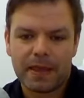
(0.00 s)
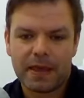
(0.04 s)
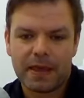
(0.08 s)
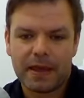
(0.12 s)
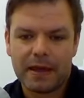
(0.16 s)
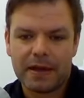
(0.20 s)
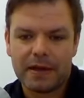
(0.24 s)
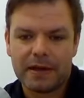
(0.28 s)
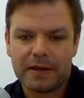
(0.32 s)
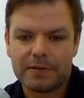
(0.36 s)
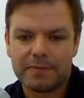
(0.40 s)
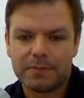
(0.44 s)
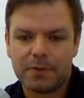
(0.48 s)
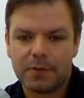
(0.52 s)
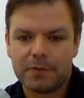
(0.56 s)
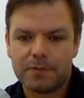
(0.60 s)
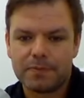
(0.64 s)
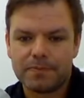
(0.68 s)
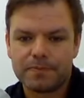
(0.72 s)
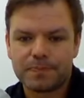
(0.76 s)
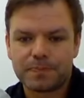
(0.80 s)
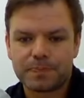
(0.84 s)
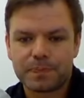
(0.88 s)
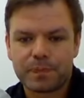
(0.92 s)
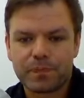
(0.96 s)
I'll
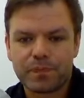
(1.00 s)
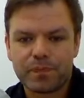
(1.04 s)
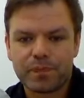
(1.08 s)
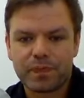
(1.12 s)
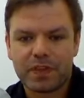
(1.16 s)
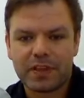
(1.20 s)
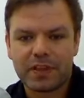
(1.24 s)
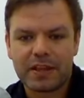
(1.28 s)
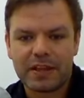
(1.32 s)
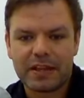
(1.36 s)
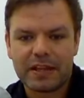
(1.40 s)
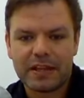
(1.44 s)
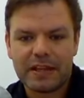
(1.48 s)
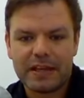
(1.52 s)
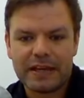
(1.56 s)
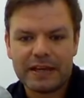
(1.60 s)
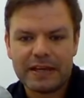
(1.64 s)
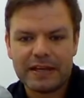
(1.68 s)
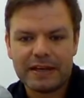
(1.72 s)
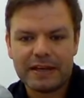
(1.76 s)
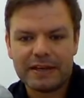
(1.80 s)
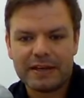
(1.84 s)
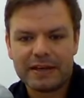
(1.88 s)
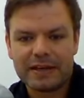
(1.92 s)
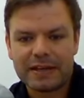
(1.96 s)

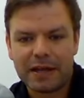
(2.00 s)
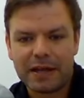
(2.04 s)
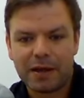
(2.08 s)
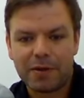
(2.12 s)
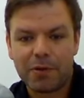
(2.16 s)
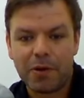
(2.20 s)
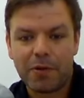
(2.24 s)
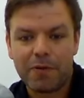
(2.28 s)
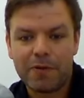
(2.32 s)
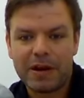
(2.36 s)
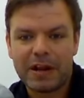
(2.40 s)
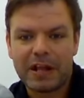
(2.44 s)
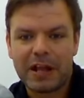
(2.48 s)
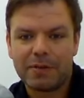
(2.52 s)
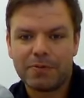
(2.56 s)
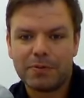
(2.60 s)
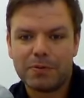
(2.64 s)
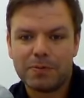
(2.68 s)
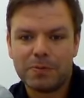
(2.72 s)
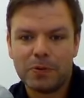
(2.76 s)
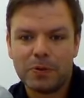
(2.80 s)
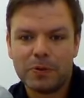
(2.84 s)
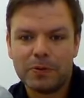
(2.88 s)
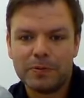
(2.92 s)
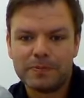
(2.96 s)
read a couple
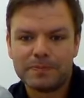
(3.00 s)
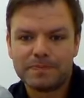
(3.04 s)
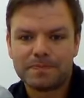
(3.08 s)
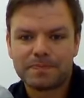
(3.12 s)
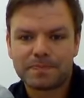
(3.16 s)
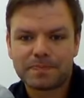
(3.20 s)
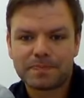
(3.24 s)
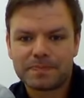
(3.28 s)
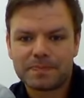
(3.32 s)
more.